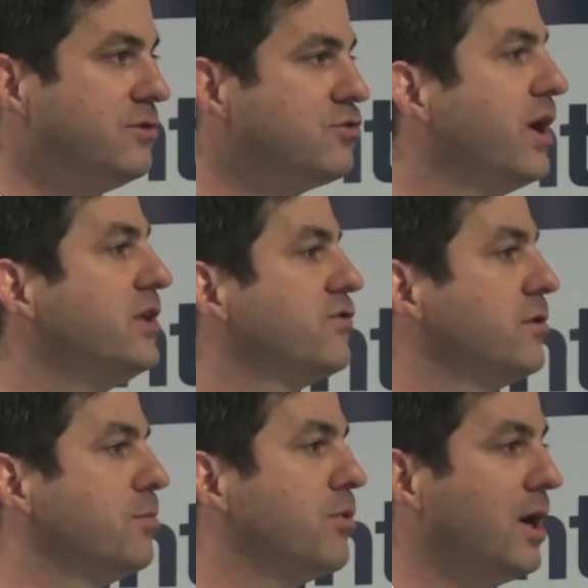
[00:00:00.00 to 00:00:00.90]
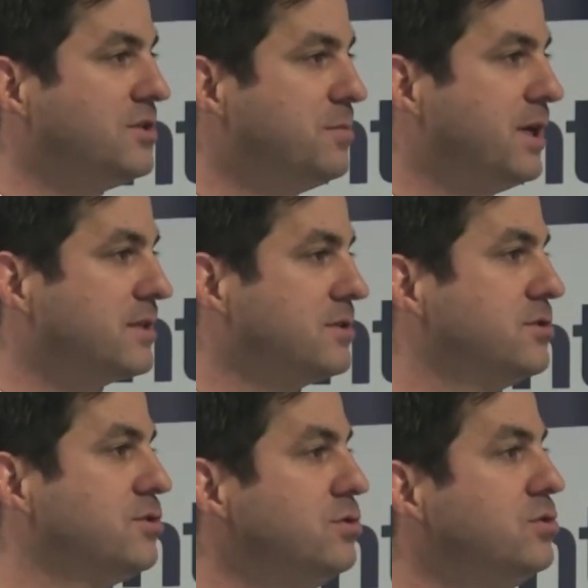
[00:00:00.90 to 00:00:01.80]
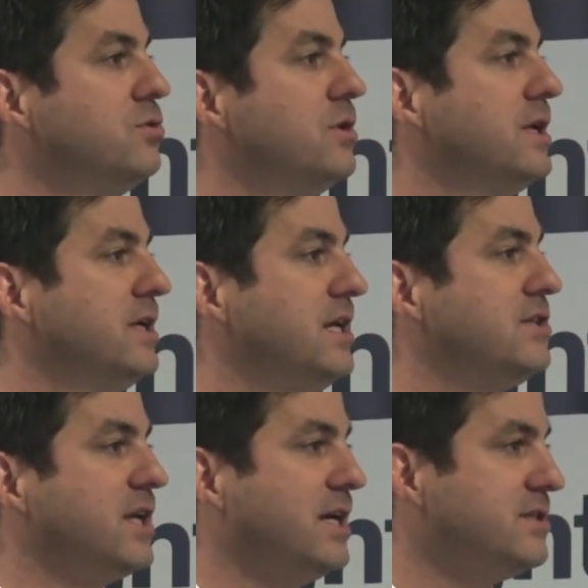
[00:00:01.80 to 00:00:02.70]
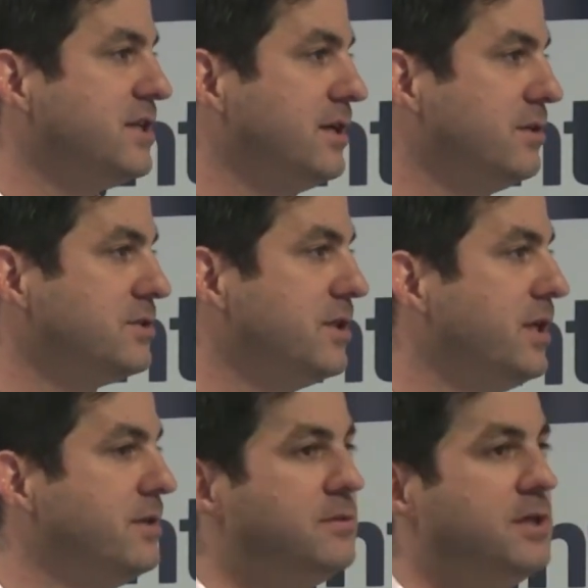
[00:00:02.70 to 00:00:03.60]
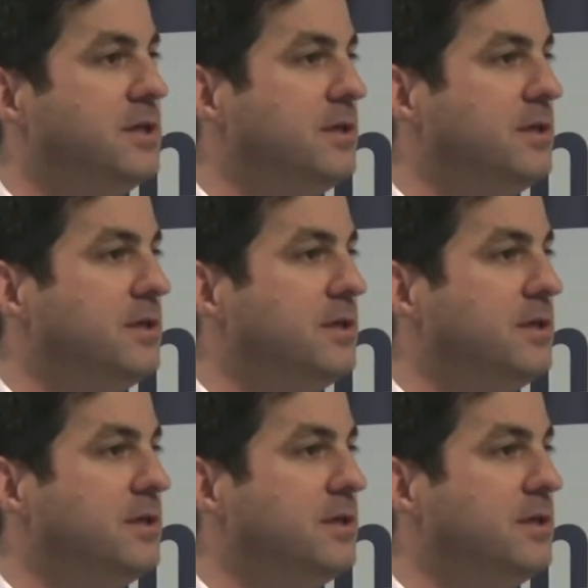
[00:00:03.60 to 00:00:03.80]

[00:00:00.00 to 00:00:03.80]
transfer prospects to inside sales, and then